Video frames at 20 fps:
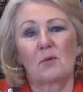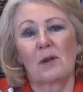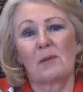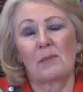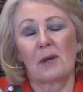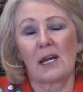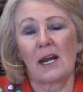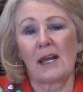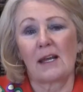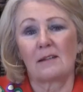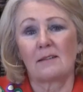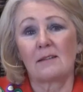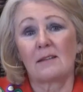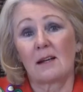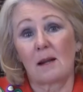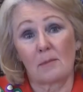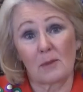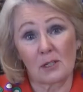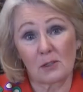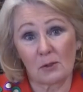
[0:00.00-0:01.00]
Reba Nance,
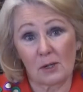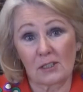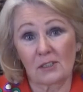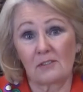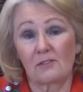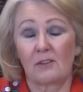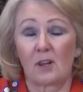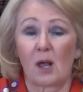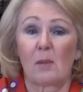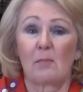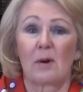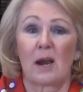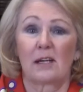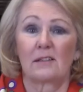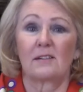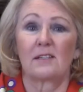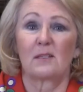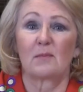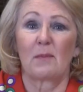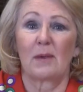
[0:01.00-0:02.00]
and I'm the Director of Law
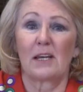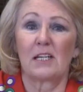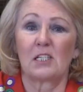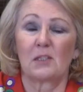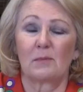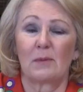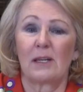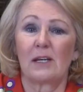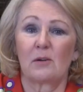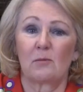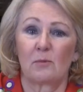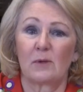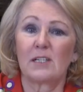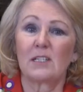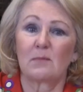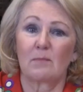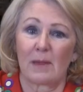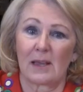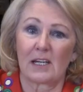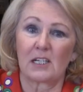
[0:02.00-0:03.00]
Practice Management and
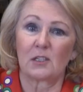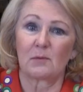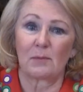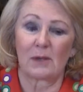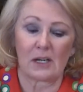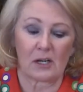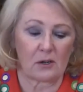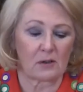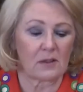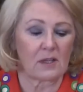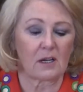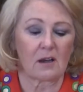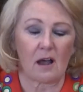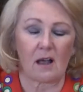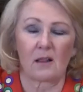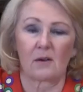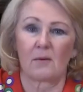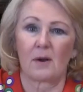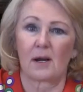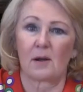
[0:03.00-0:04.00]
Risk Management here at the
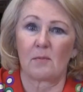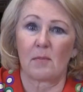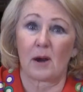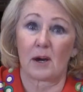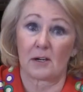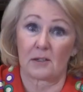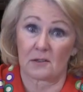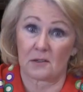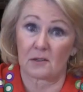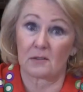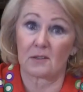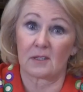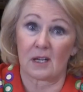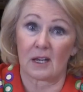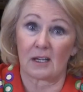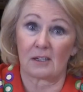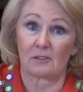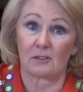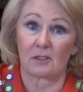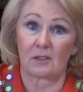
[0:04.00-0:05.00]
Colorado Bar
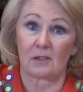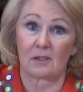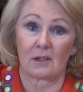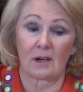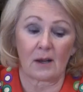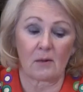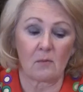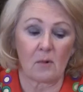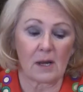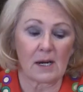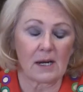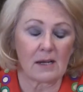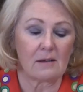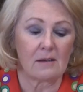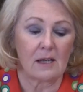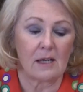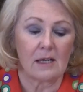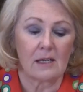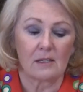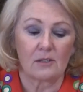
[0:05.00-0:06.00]
Association. And I want to
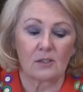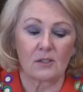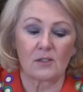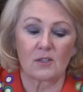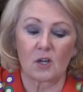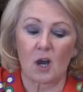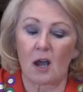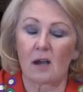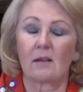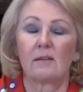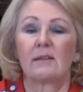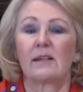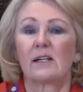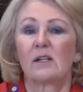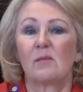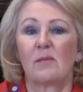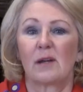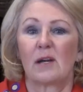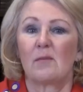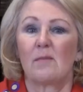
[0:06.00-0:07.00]
just talk a
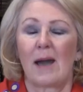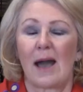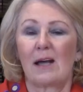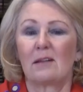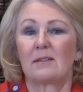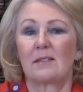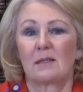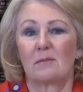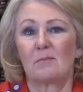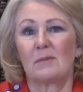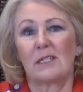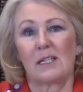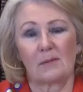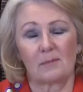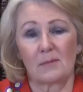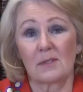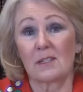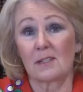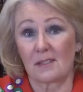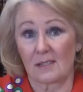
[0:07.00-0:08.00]
little bit about some
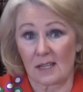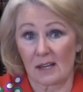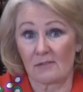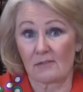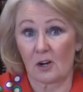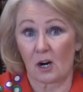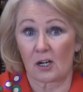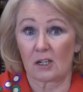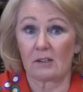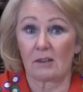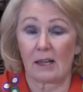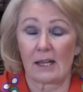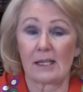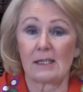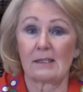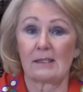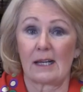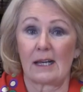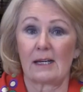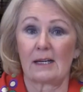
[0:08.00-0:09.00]
tips to safeguard
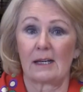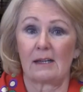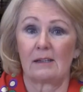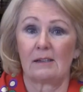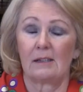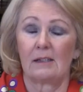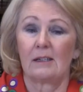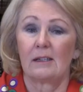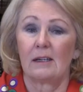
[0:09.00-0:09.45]
client data.